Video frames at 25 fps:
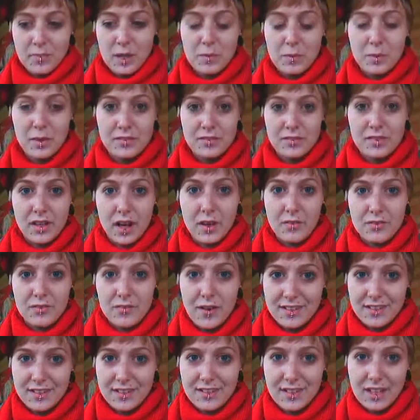People have stopped
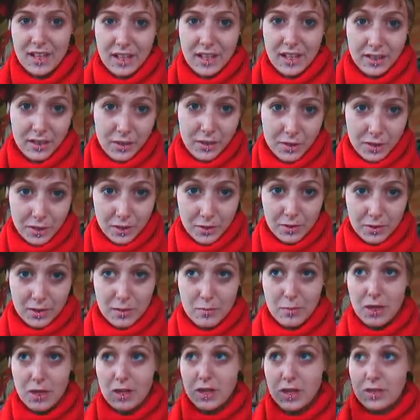vaccinating their
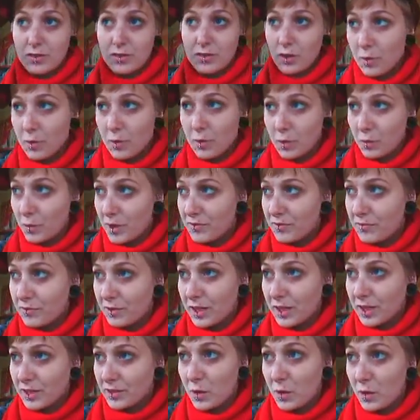children because Oprah
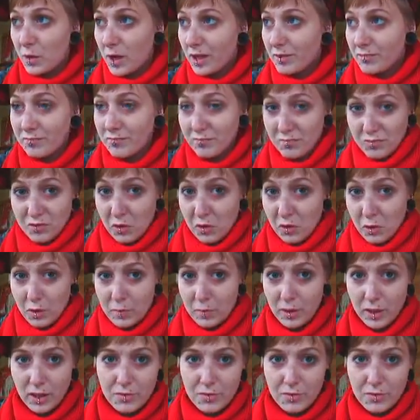Winfrey gets what,
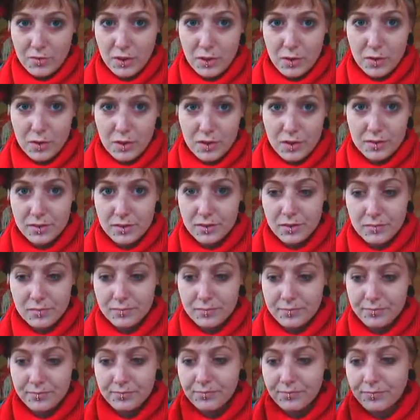4 million viewers?
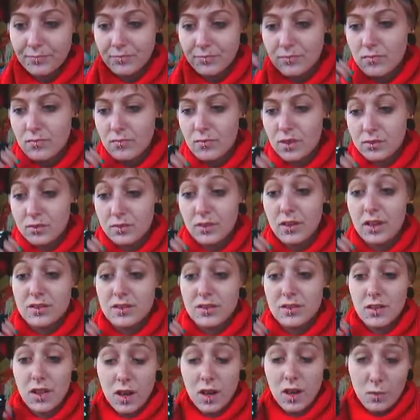So
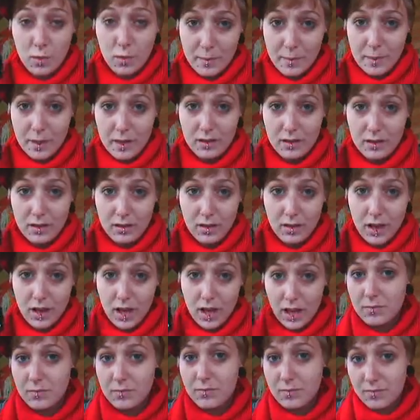that's a lot of women
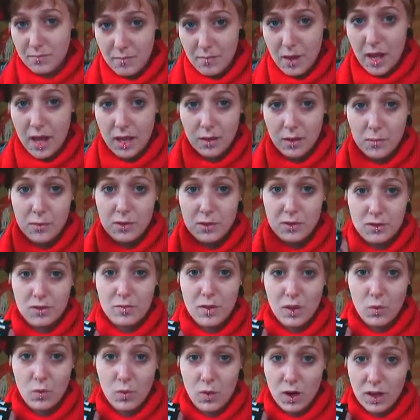and men, I'm
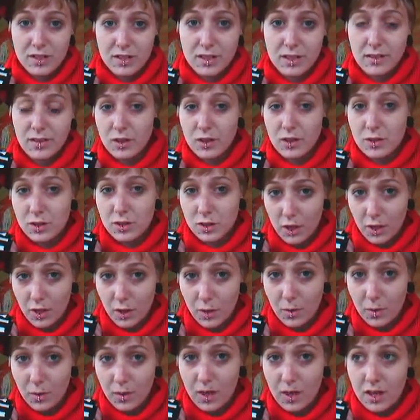assuming, watching that
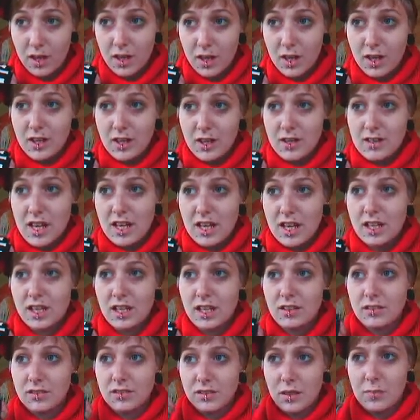show,
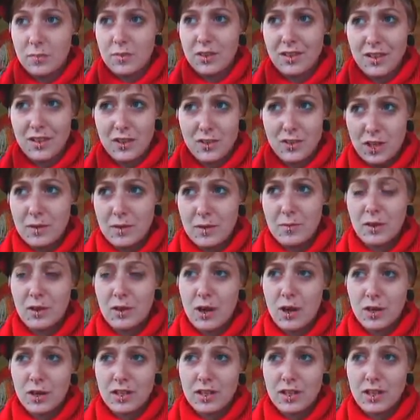taking something that Jenny
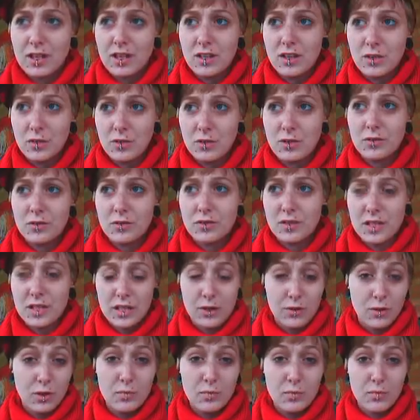McCarthy, who used to
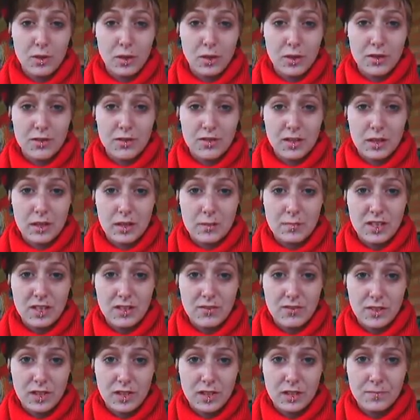eat her own boogers on
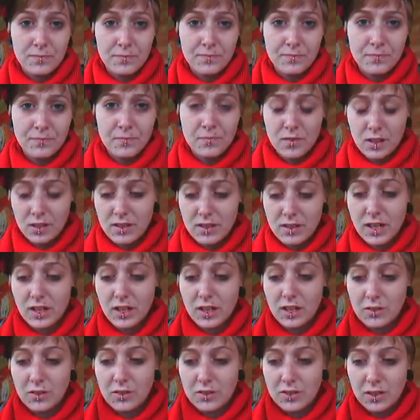MTV,
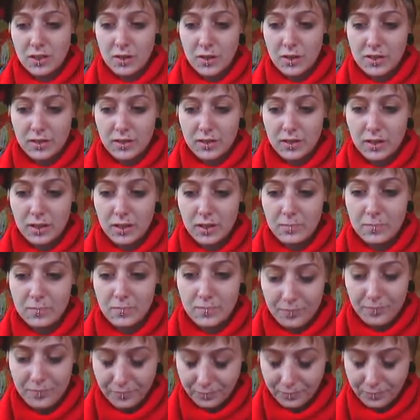taking her seriously.